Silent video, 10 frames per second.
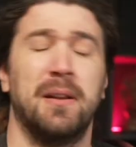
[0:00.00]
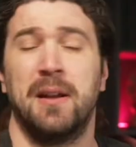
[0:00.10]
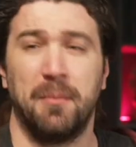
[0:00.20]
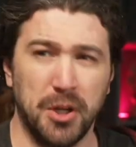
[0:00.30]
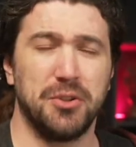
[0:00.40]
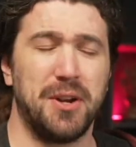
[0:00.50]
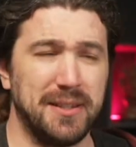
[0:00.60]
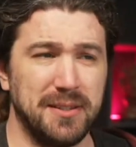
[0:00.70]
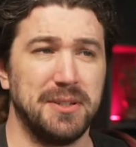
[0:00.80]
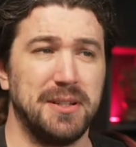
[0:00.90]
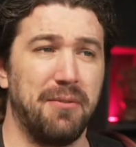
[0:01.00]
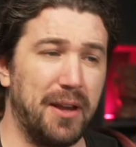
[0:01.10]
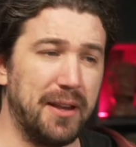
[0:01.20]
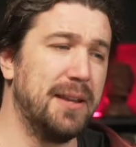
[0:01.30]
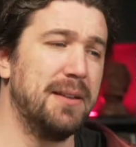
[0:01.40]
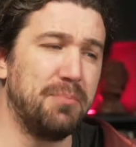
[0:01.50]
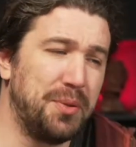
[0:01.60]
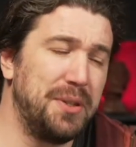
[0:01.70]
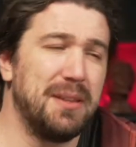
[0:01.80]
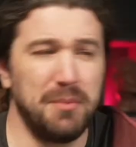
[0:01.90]
I'm going to try some stuff. Again,
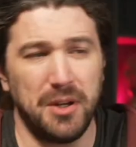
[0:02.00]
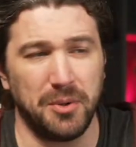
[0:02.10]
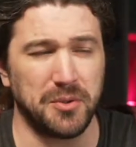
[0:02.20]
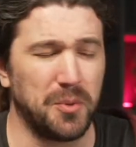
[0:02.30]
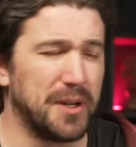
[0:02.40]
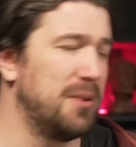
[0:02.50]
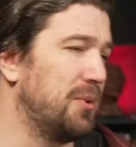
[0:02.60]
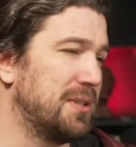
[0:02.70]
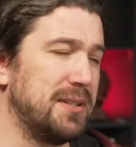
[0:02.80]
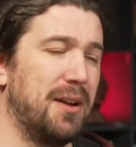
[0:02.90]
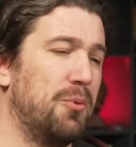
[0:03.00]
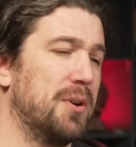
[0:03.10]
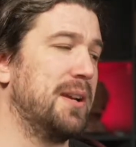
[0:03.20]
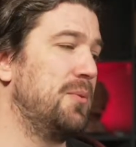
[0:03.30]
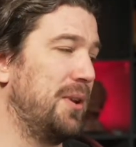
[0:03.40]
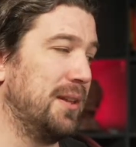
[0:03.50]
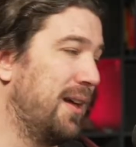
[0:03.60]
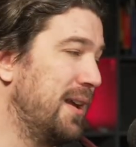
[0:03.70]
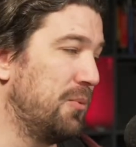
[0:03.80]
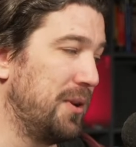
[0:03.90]
please let me know what's working, what's not working, what you
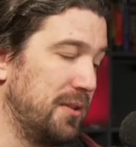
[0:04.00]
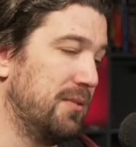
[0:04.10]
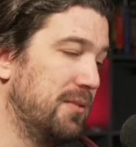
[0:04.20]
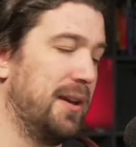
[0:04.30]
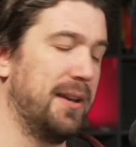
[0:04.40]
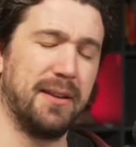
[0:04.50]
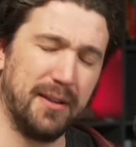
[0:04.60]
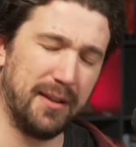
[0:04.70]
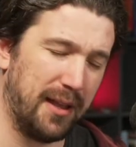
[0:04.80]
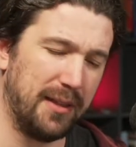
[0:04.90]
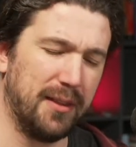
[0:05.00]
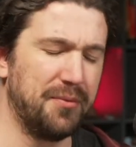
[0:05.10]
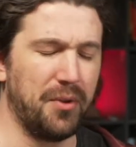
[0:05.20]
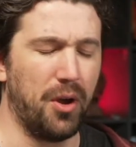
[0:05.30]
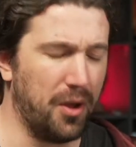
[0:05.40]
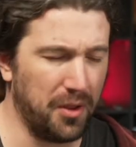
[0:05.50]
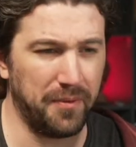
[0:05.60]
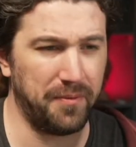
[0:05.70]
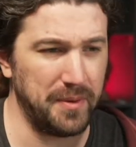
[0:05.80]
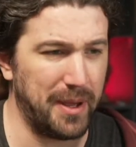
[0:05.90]
like, what you don't like. I'd love all the
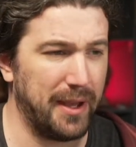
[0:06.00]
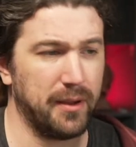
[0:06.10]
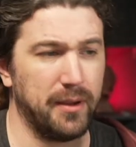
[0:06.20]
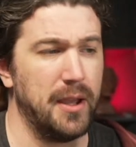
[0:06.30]
feedback.